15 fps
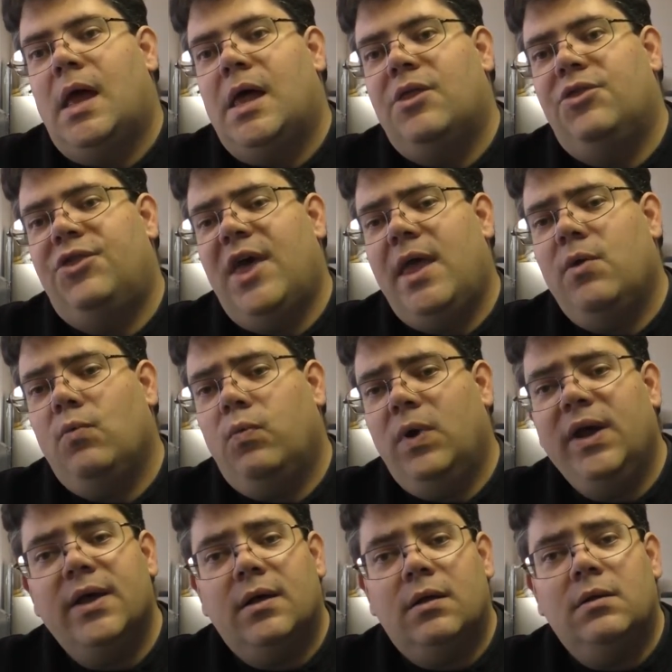They
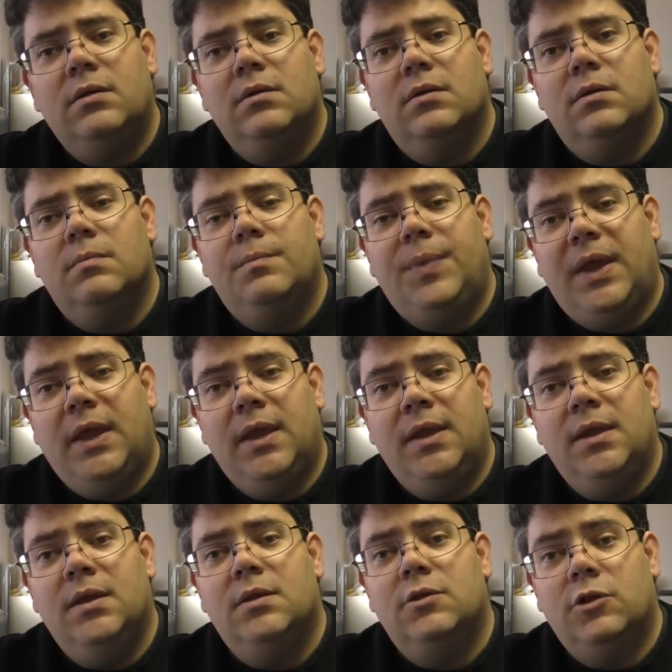will
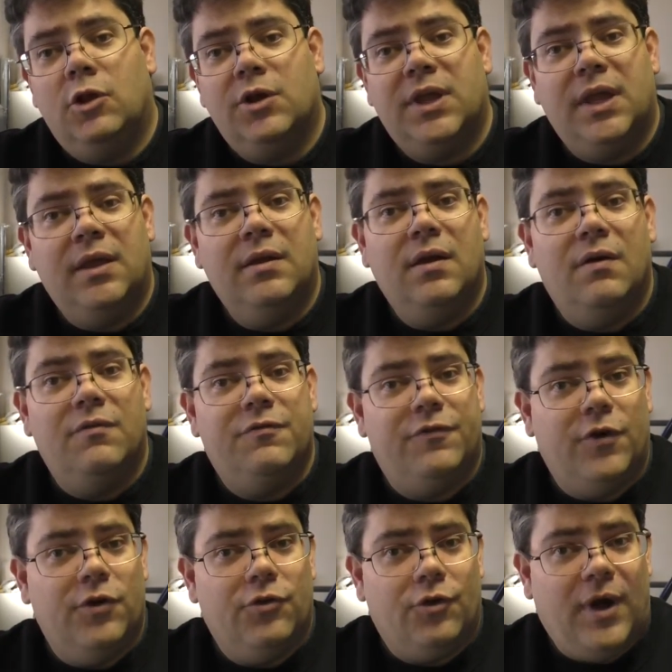be looking
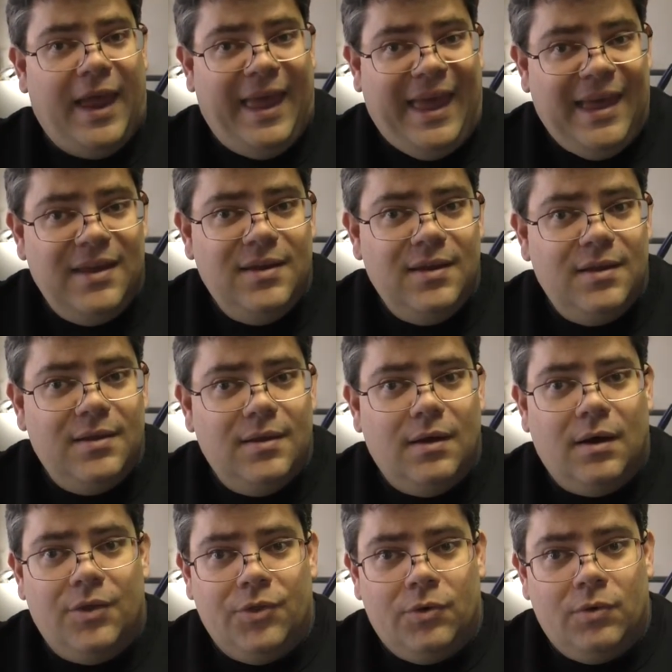further ahead
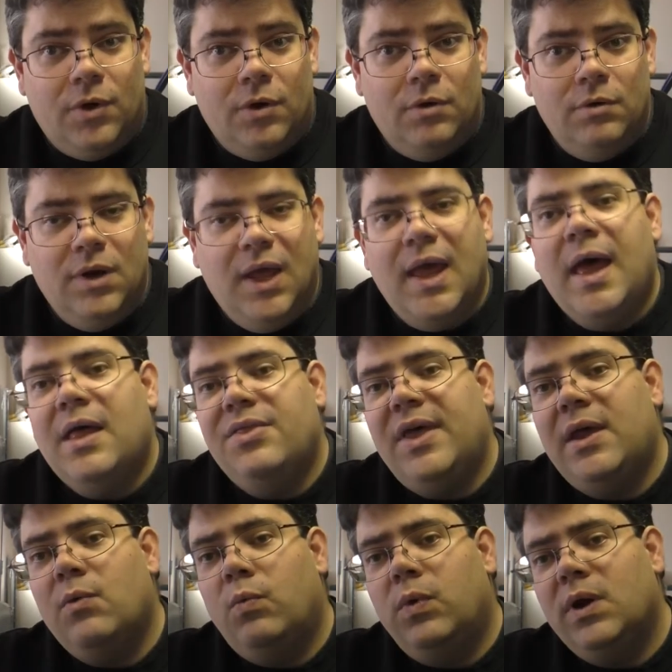on the road.
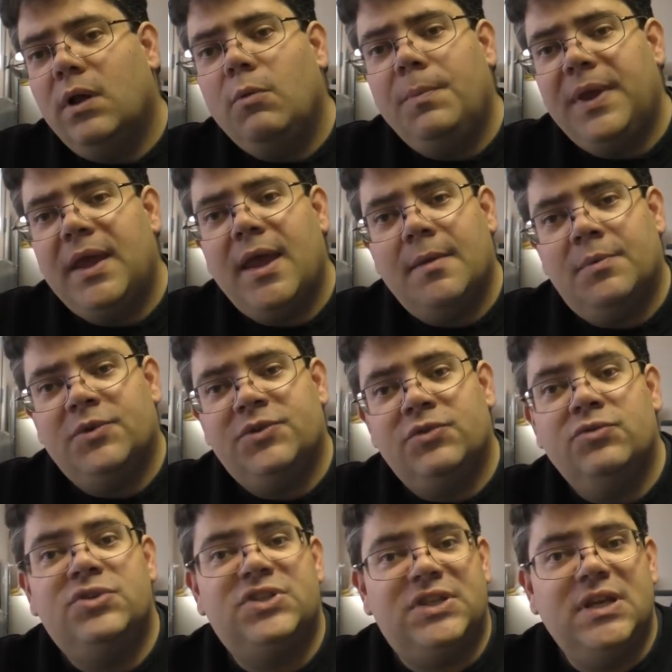They will be able to
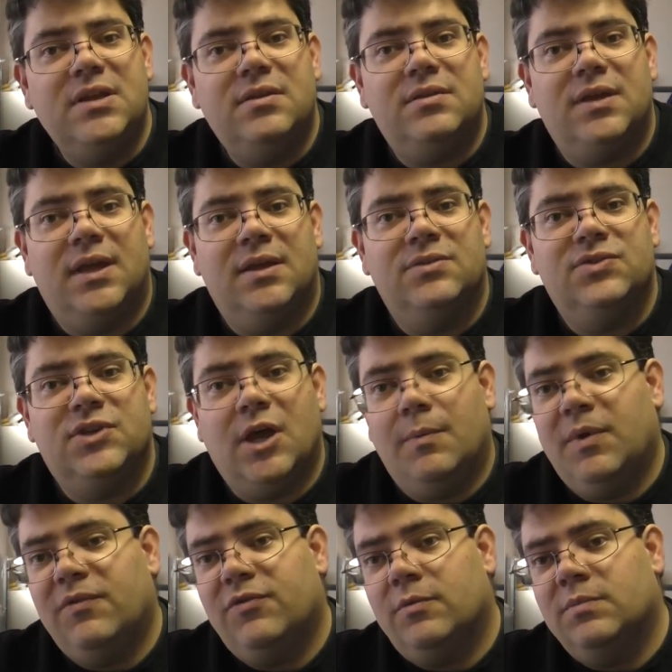see things
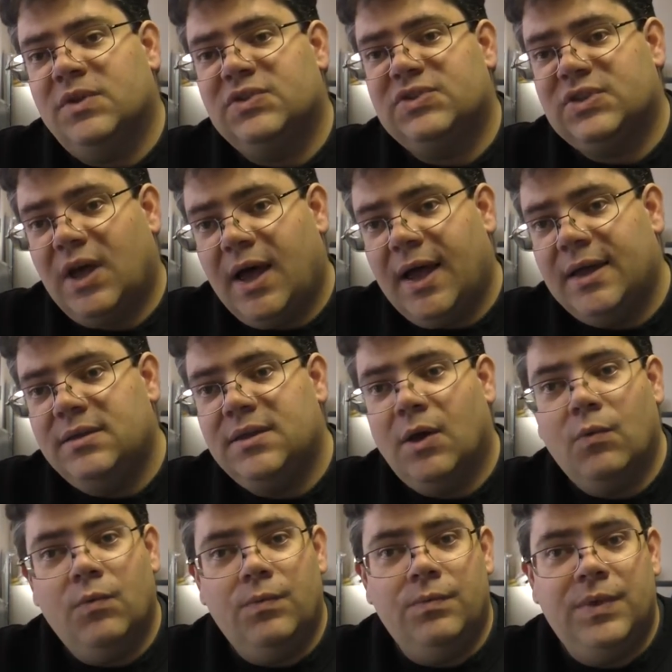coming from the side that,
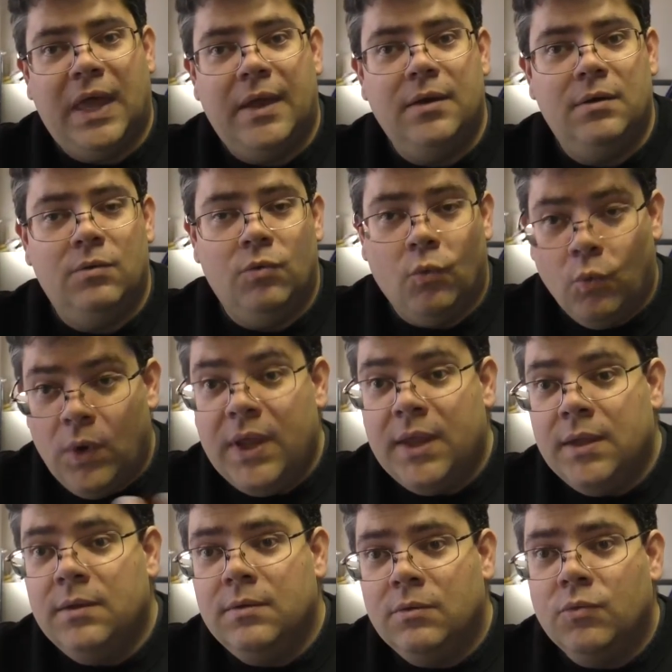that
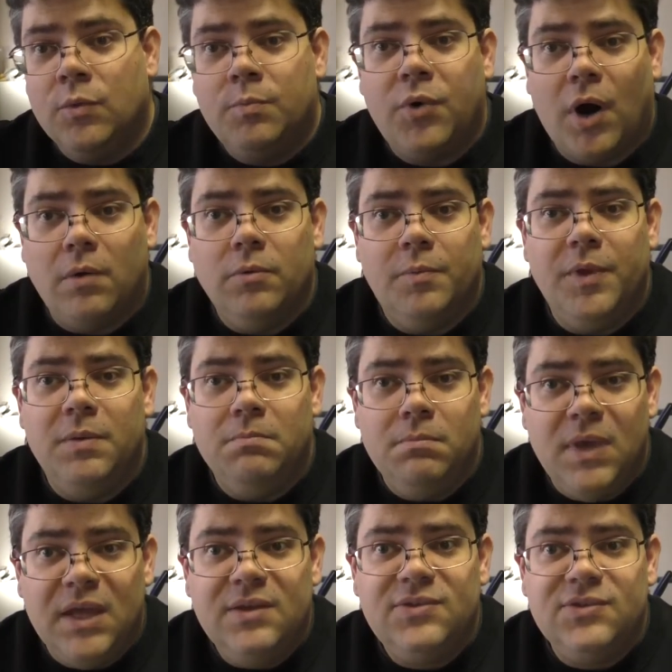we would probably
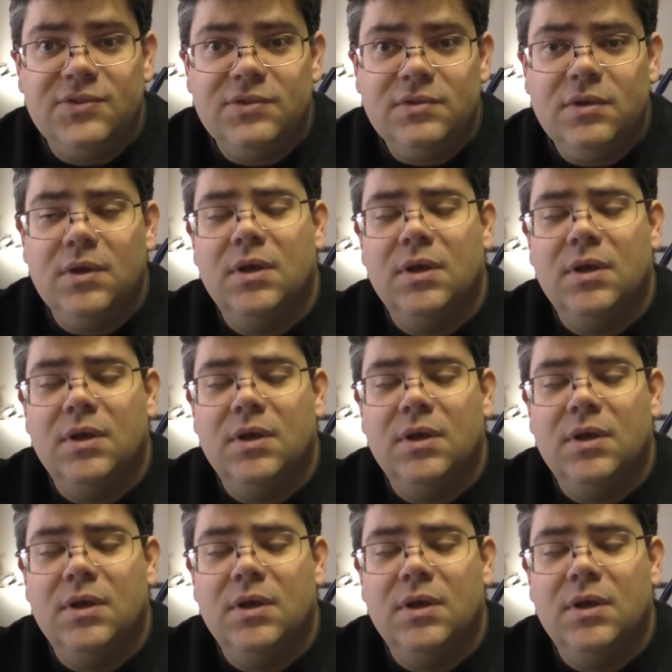miss